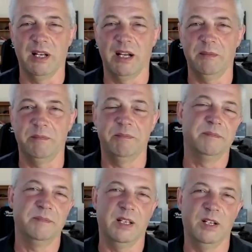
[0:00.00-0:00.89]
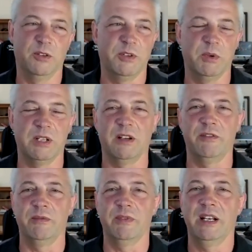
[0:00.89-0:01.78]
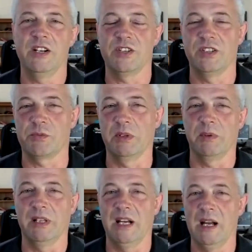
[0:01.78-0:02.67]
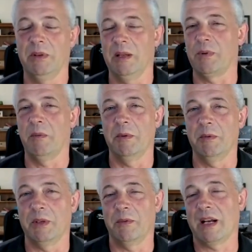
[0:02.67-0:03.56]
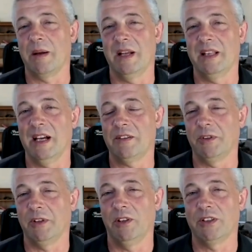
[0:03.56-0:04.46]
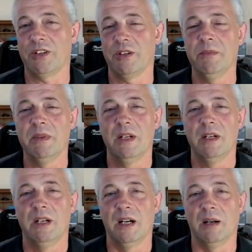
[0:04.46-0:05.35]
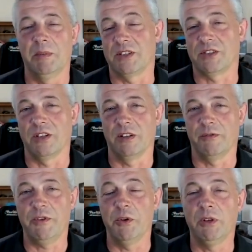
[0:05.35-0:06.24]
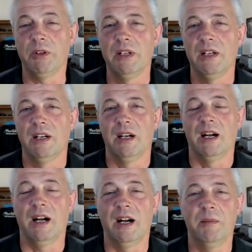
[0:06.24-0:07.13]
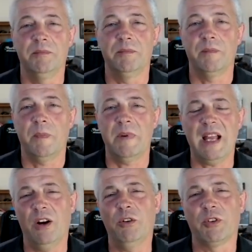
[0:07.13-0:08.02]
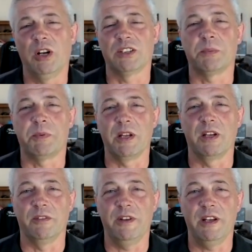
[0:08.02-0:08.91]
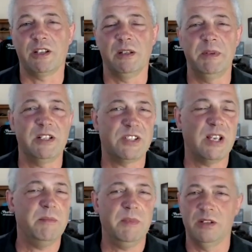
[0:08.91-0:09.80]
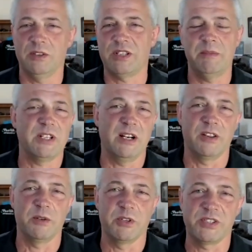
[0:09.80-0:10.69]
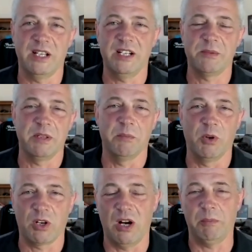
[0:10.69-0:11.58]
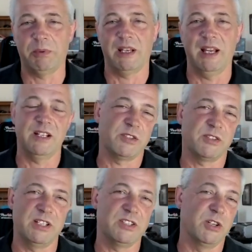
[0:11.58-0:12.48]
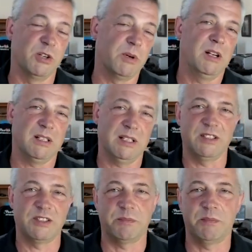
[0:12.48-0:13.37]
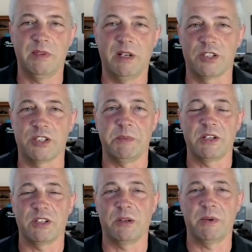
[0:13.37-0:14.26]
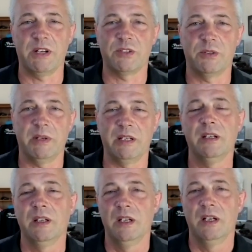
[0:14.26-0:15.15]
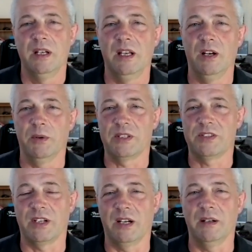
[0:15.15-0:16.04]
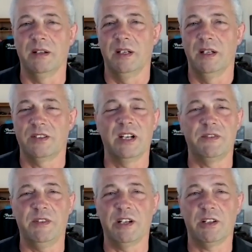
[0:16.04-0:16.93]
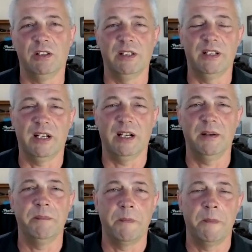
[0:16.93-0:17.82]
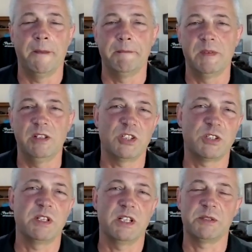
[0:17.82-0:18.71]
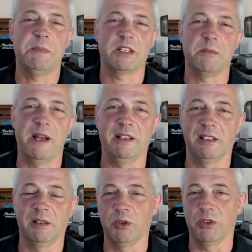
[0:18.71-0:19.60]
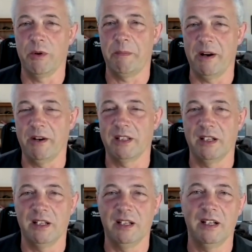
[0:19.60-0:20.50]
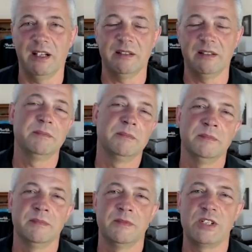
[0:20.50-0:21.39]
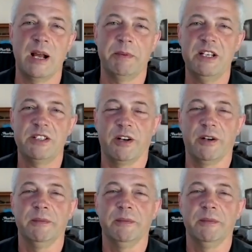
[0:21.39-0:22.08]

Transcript: If you want an engine that's really reliable, I probably wouldn't recommend that for long term, but it's good on fuel. But yeah, overall, it's a pretty good vehicle. I mean, same as any other Mercedes. I mean, they're more complicated, so things go wrong, like this air suspension compressor. But it's a nice vehicle, and you just expect to pay a little more to repair it than a Japanese car.